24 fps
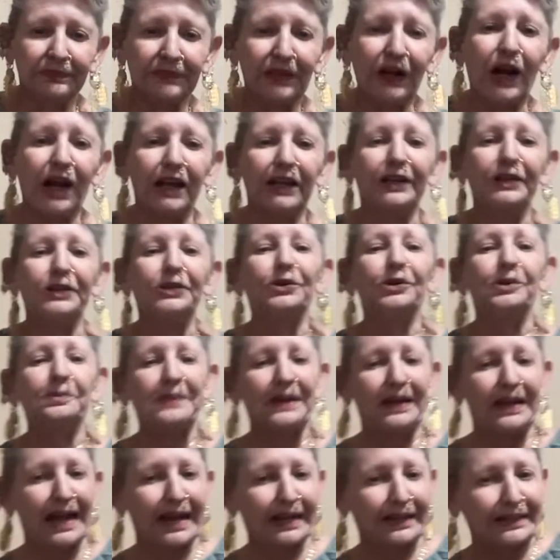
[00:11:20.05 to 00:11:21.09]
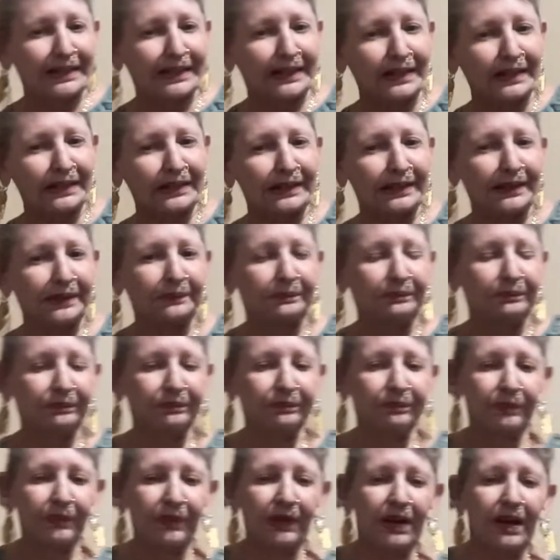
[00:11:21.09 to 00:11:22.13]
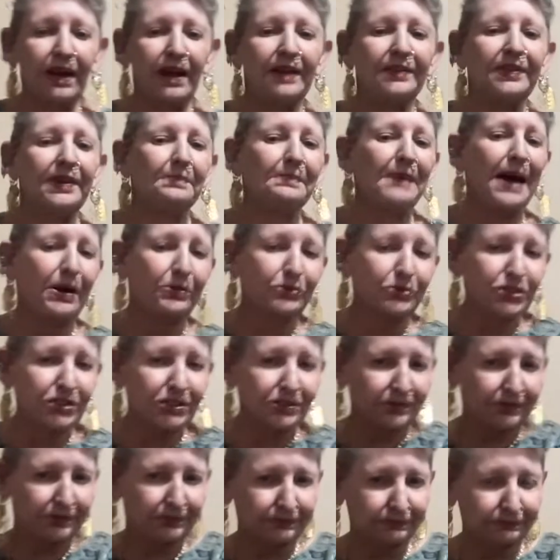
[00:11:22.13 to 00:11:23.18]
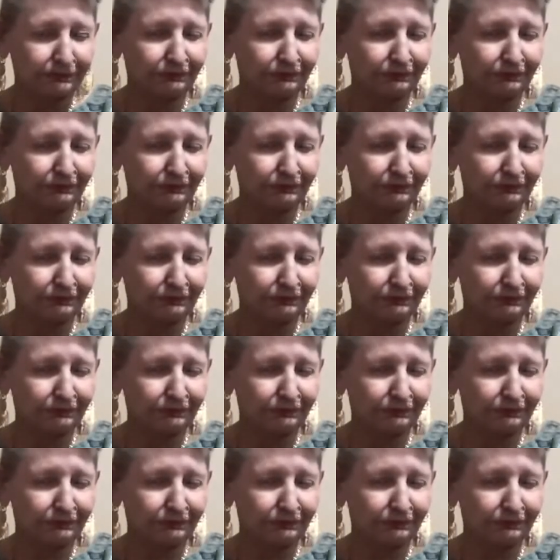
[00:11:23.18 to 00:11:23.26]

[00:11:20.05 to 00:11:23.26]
Kali Udamanandagiri the mountain.